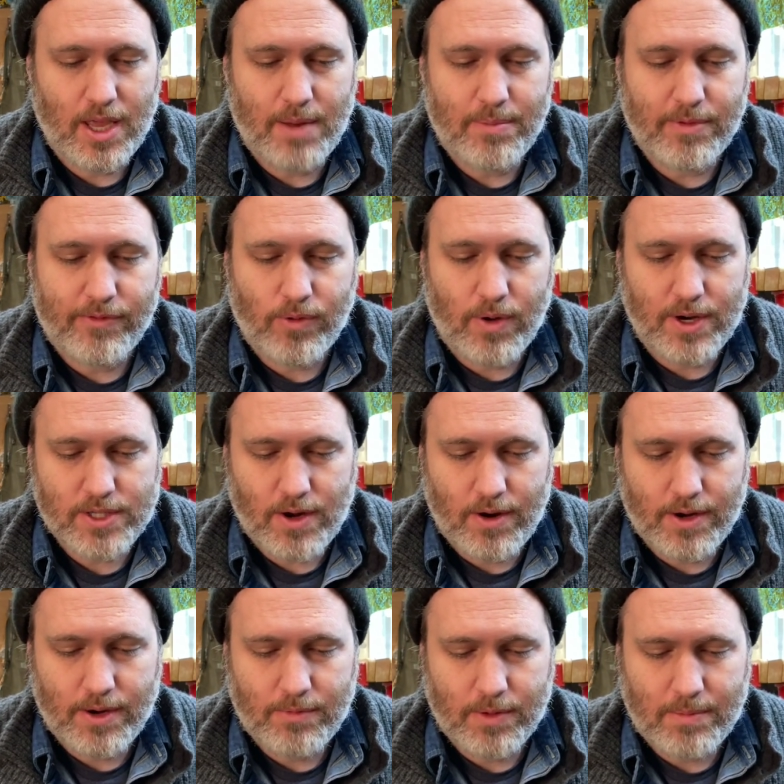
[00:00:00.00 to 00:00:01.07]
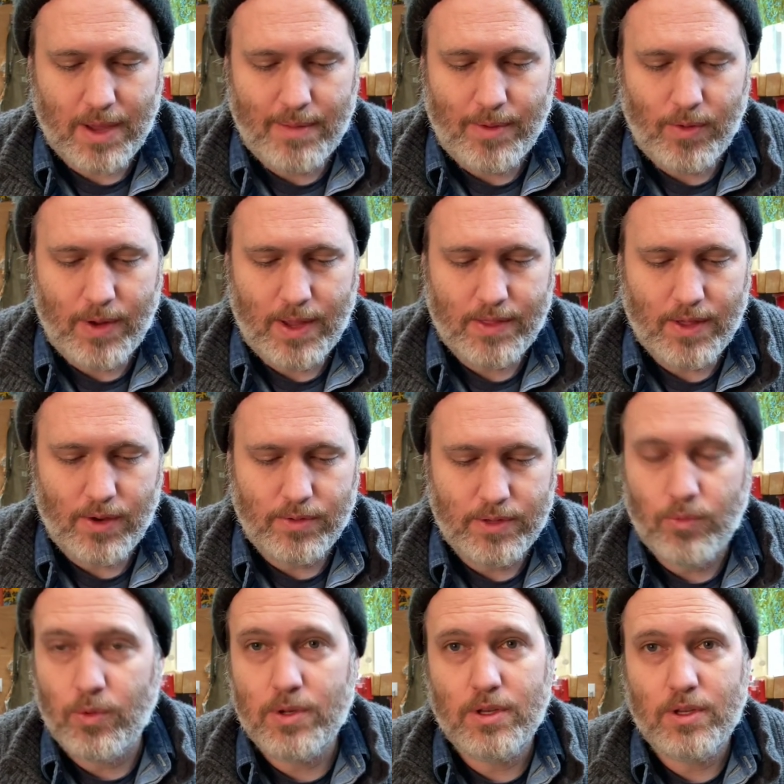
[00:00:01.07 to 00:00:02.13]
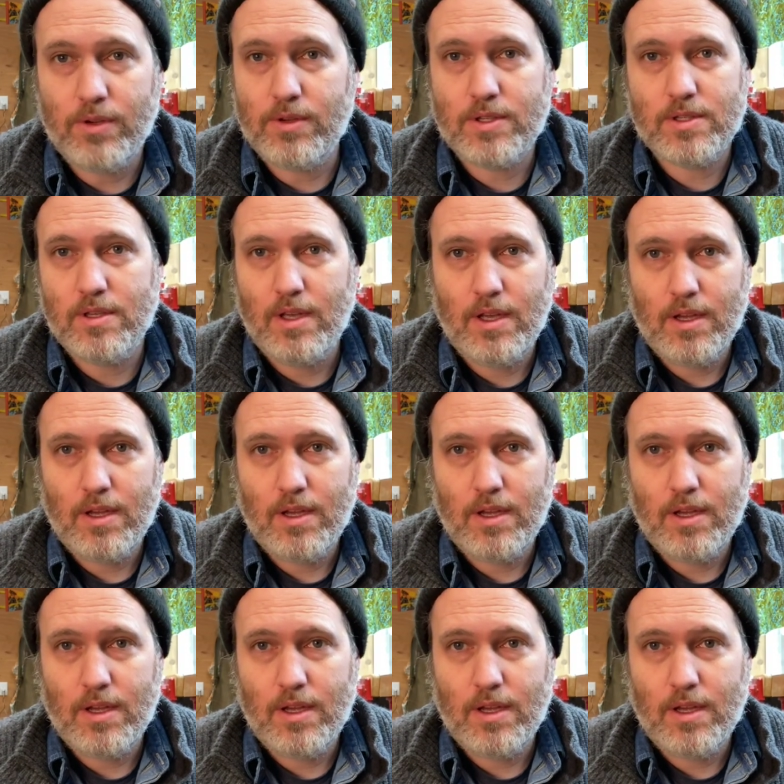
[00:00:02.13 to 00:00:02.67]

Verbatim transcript: and before I started with Mya-Moe, the only wooden ukes,